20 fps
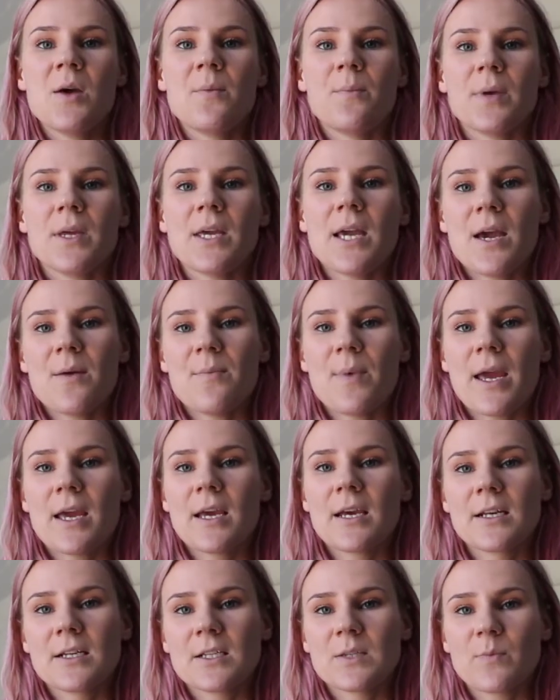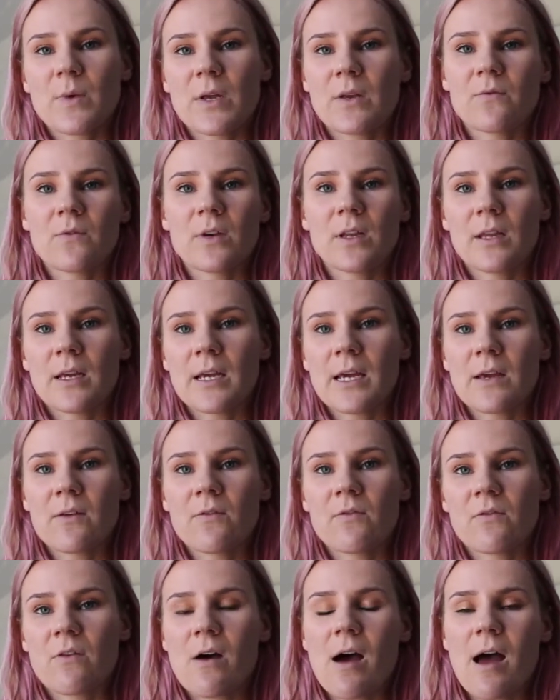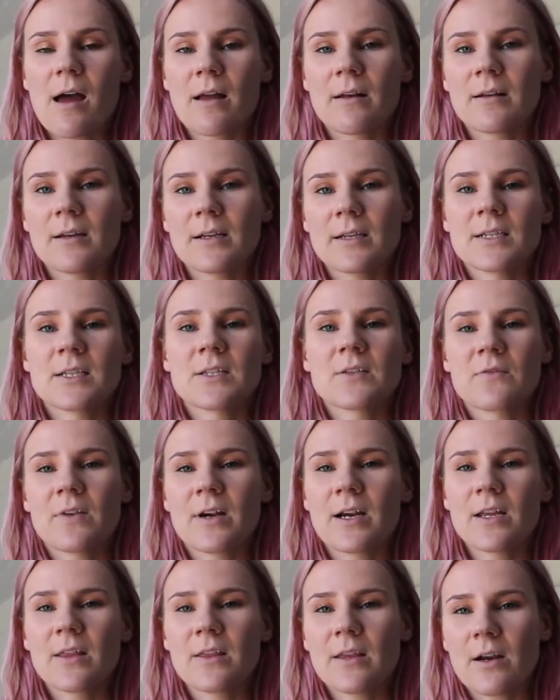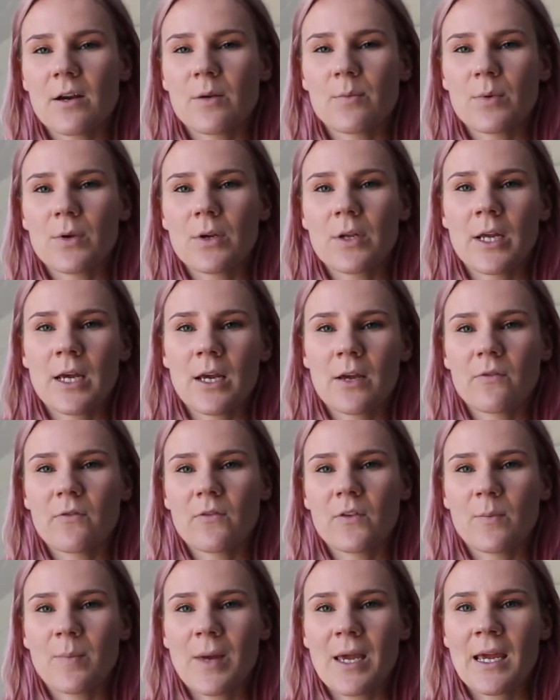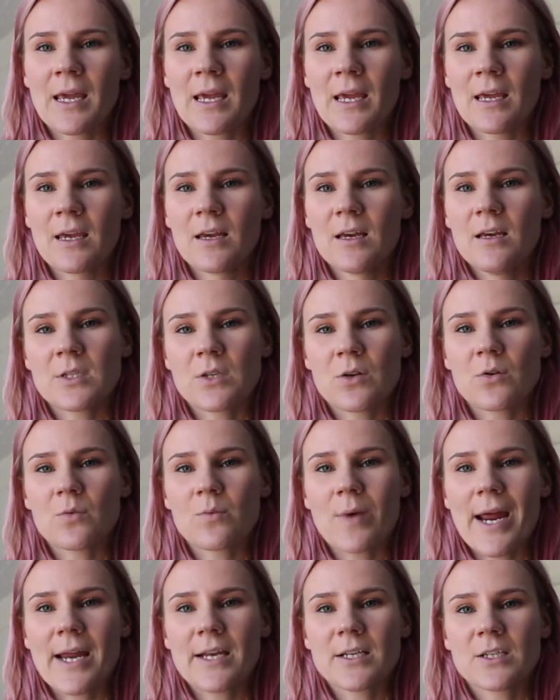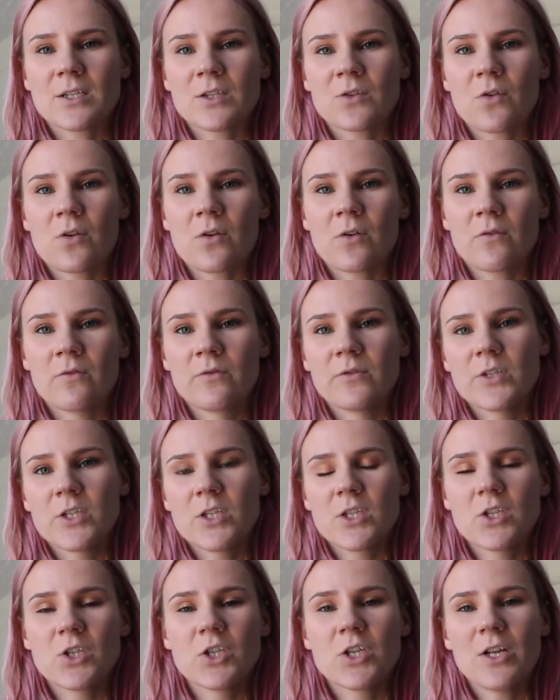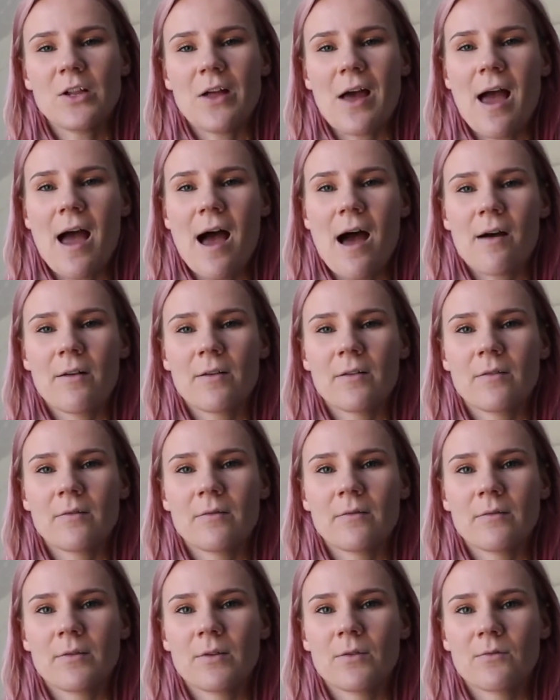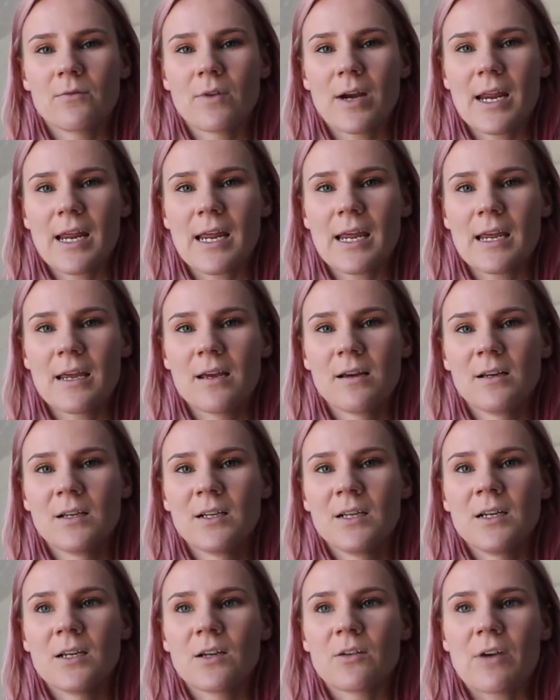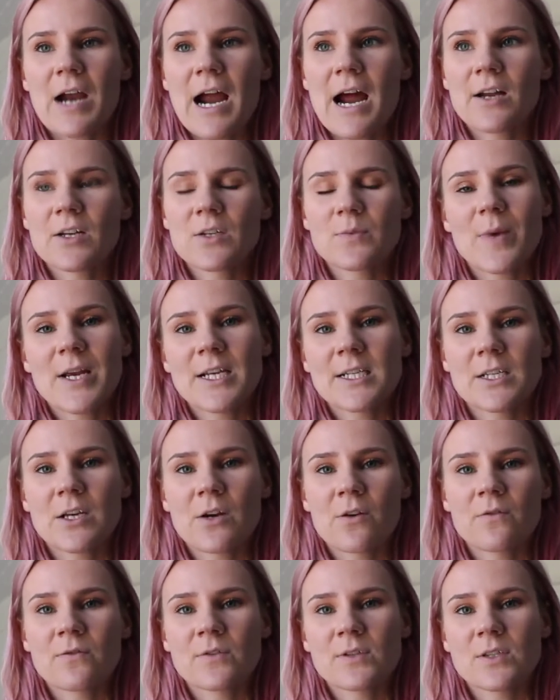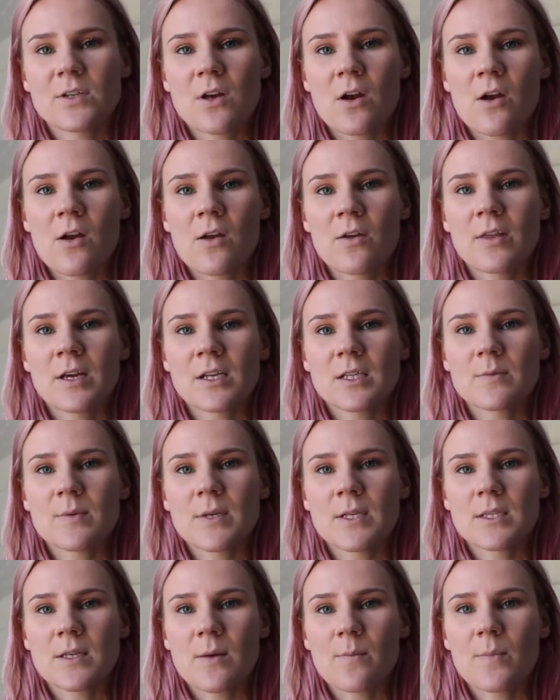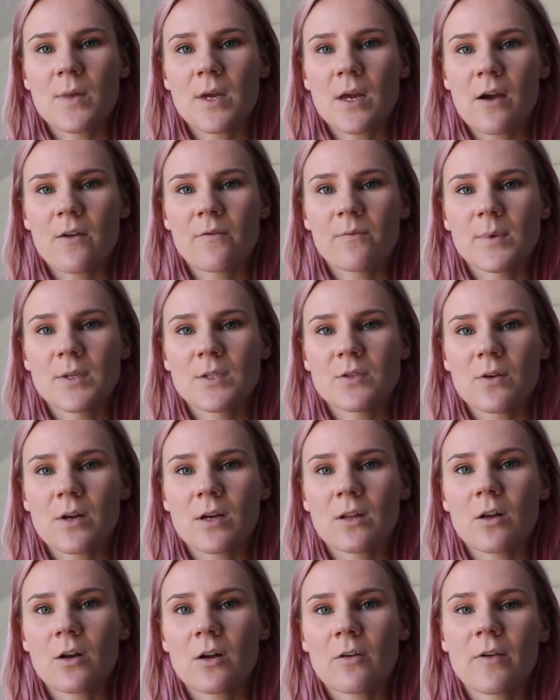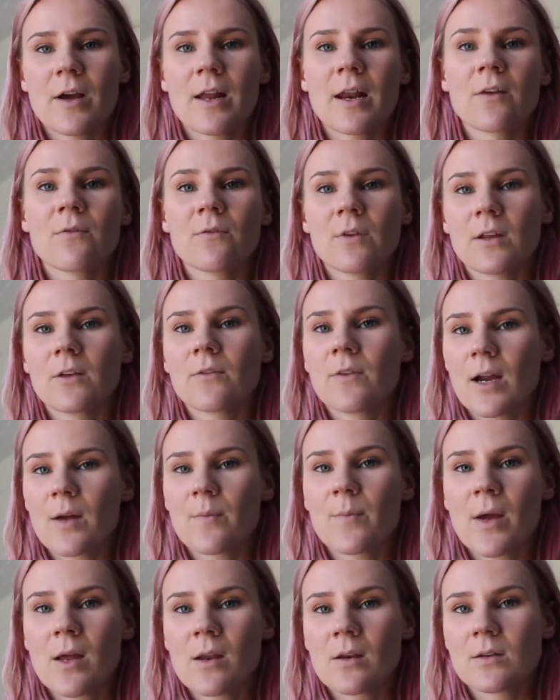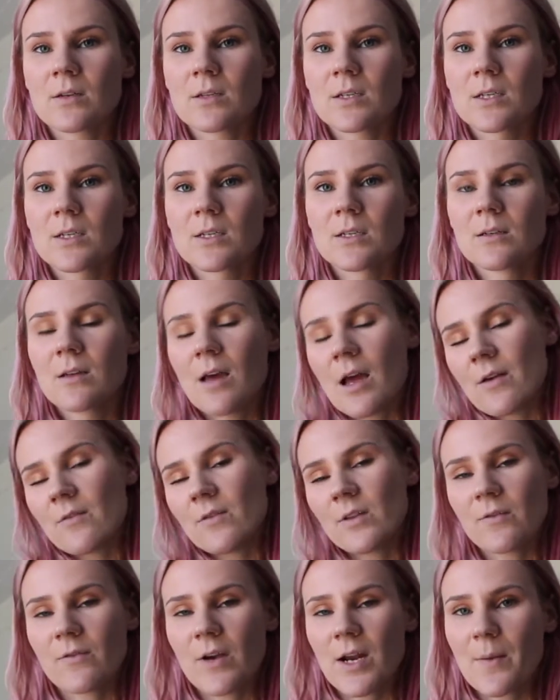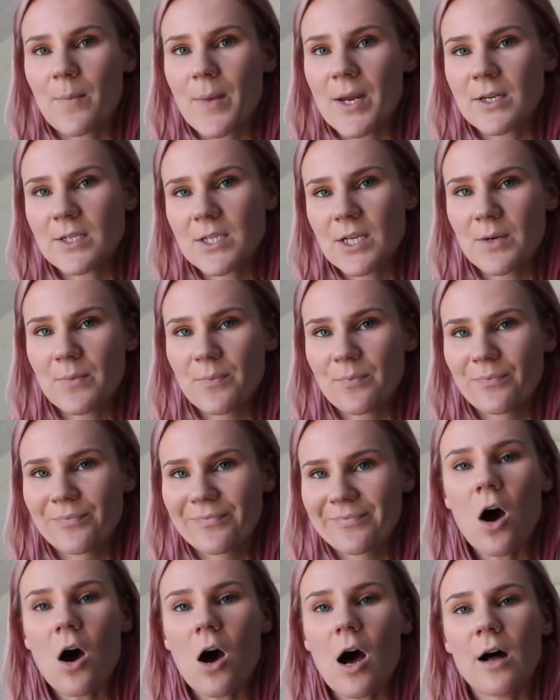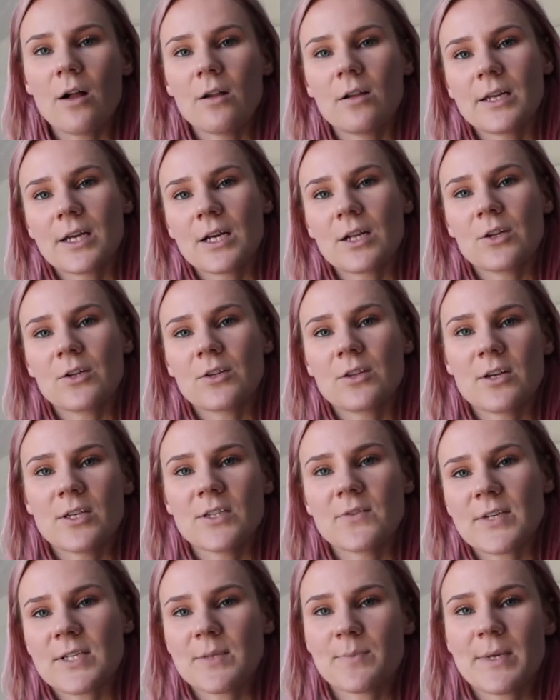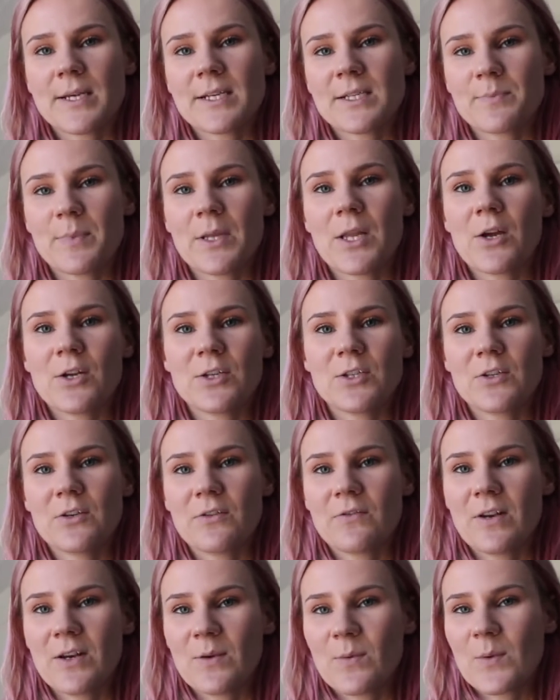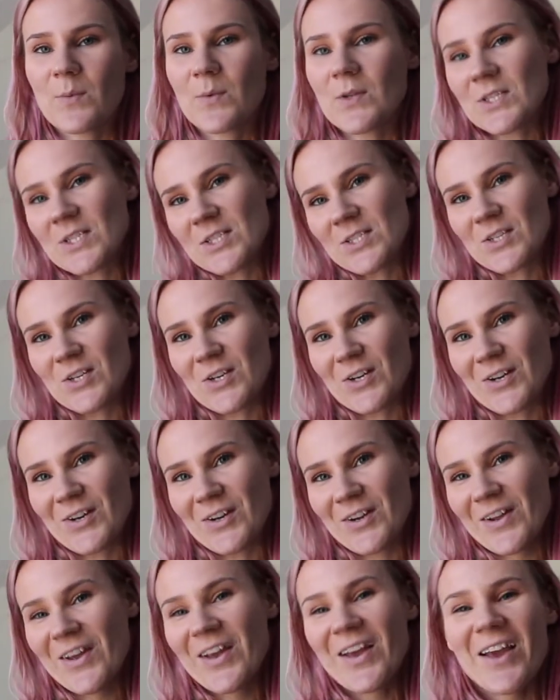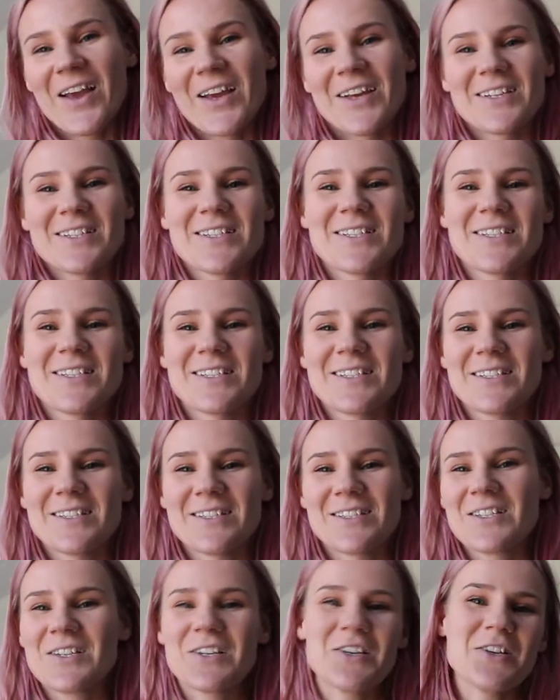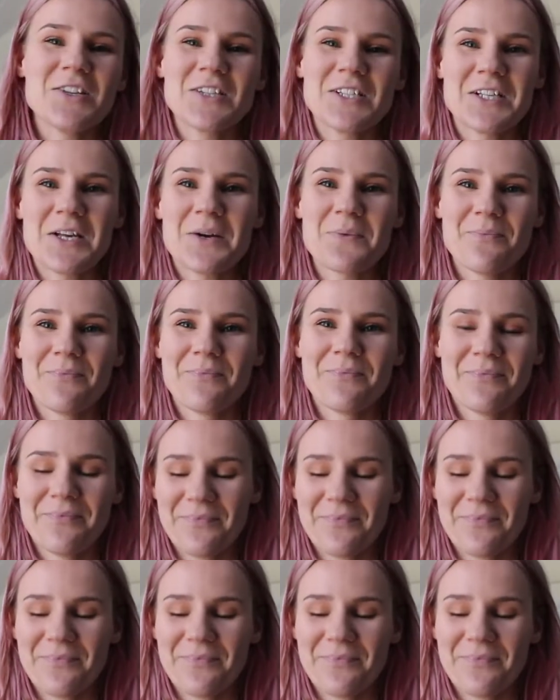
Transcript: But yeah, baking's been really fun. It's very therapeutic for me. It's a good way to sort of just chill out and re-ground myself. So that's been something I've been doing a lot of, and I really recommend it. Oh, I'll include those recipes below too if anyone wants to use them.